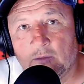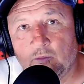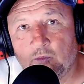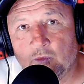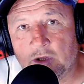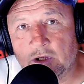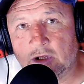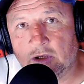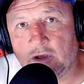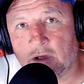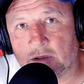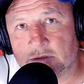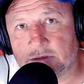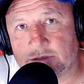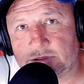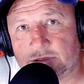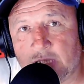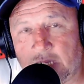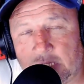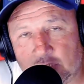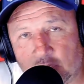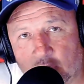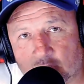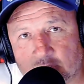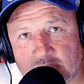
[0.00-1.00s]
we got
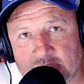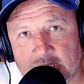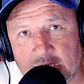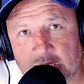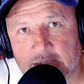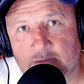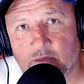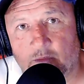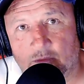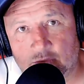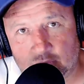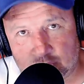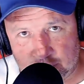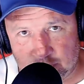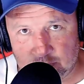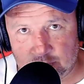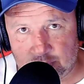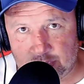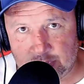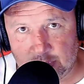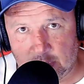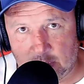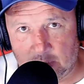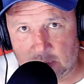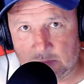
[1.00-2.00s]
I got ticked, one two
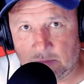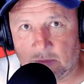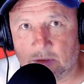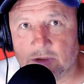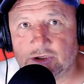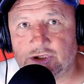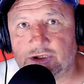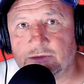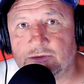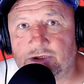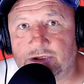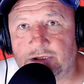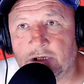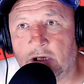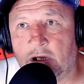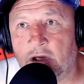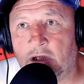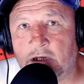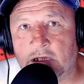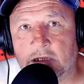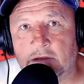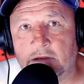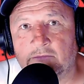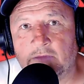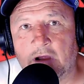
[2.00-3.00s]
Charlie, one two
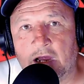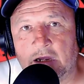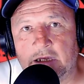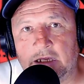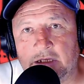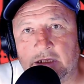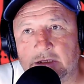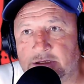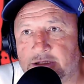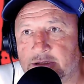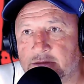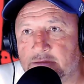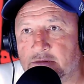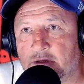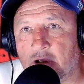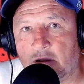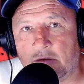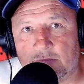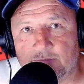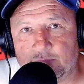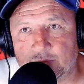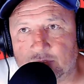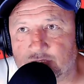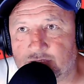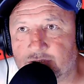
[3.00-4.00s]
Charlie, ready to go
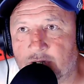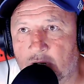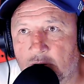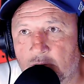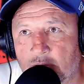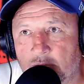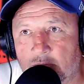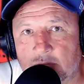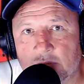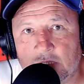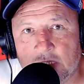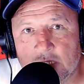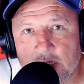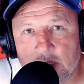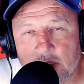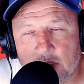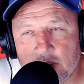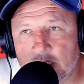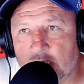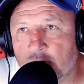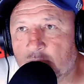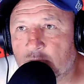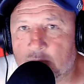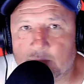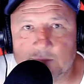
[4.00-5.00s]
and patrol.
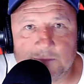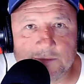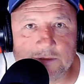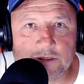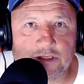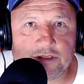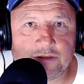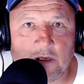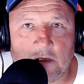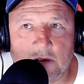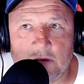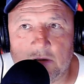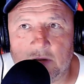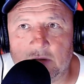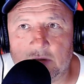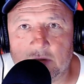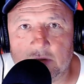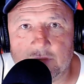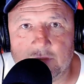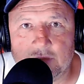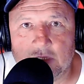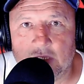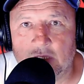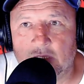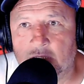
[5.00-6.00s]
You will patrol
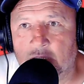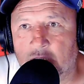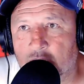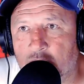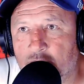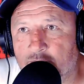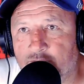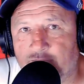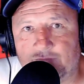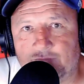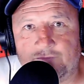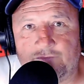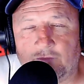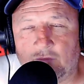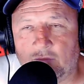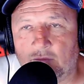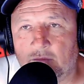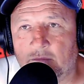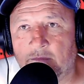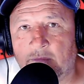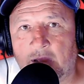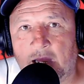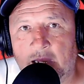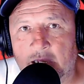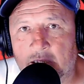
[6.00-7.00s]
the uh,
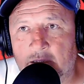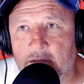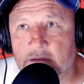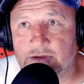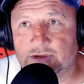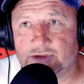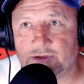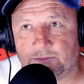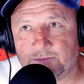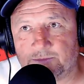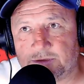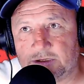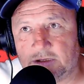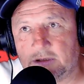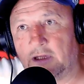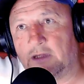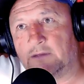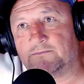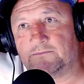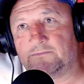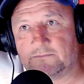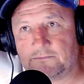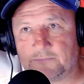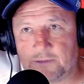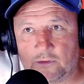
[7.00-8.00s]
four miles up to
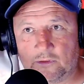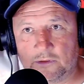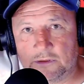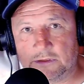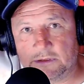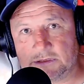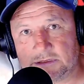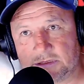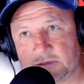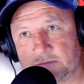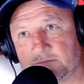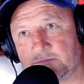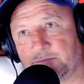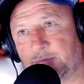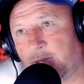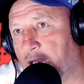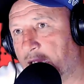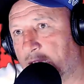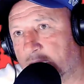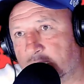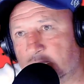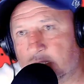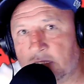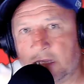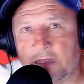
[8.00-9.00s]
that point and
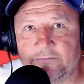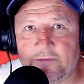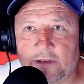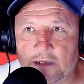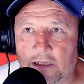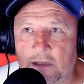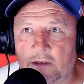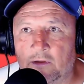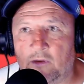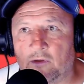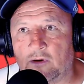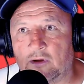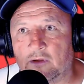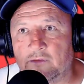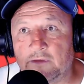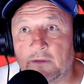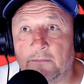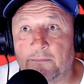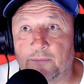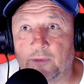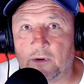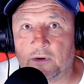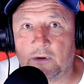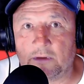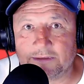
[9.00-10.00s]
back and have a little look on
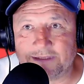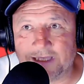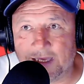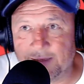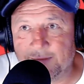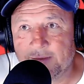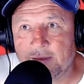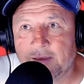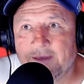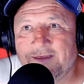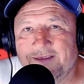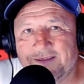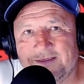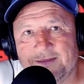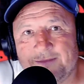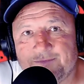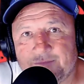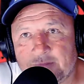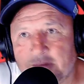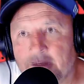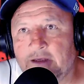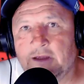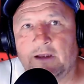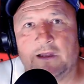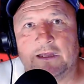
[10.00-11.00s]
the border.
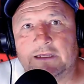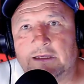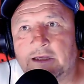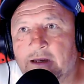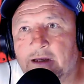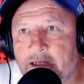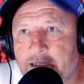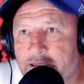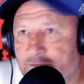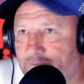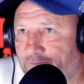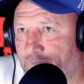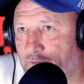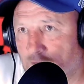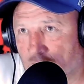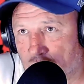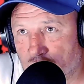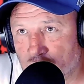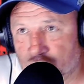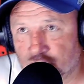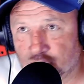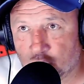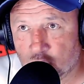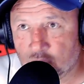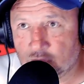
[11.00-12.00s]
You're yeah. like you're like
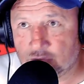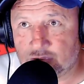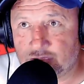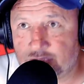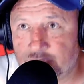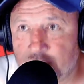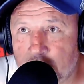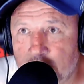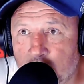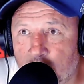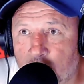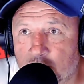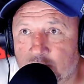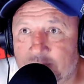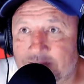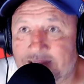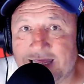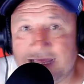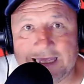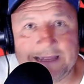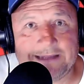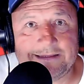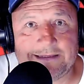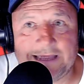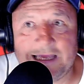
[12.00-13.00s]
fucking ducks, you know.
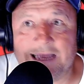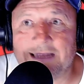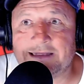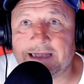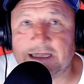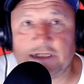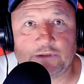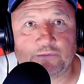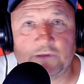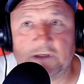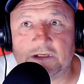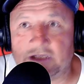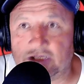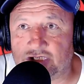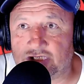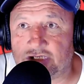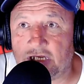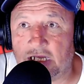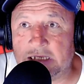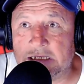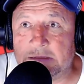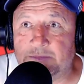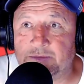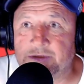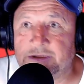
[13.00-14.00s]
They, that that's where the
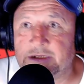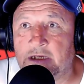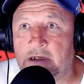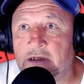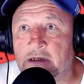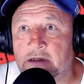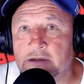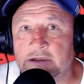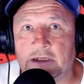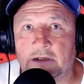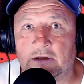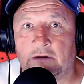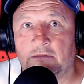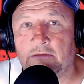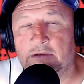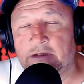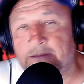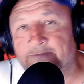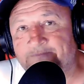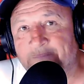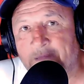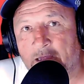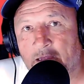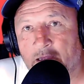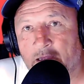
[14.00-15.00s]
snipers are, you know. And